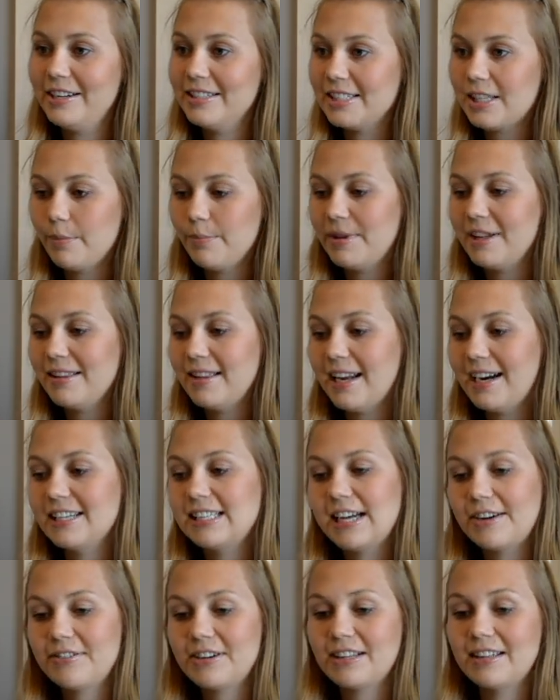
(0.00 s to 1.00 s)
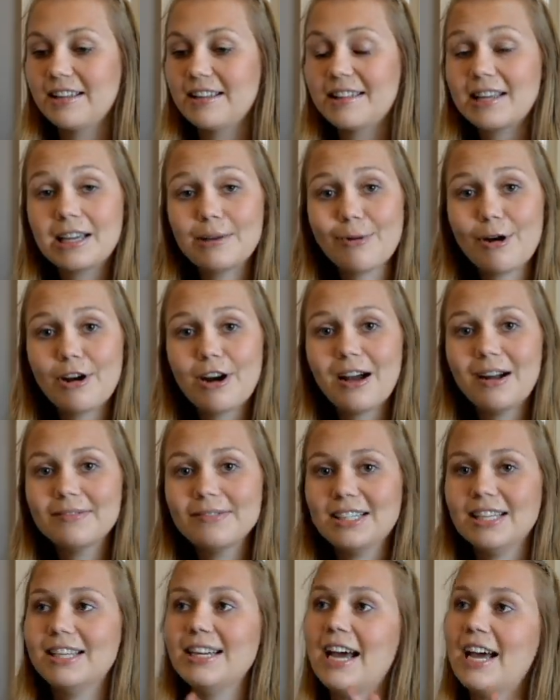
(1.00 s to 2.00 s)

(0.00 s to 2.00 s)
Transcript: It's something that I definitely think about often.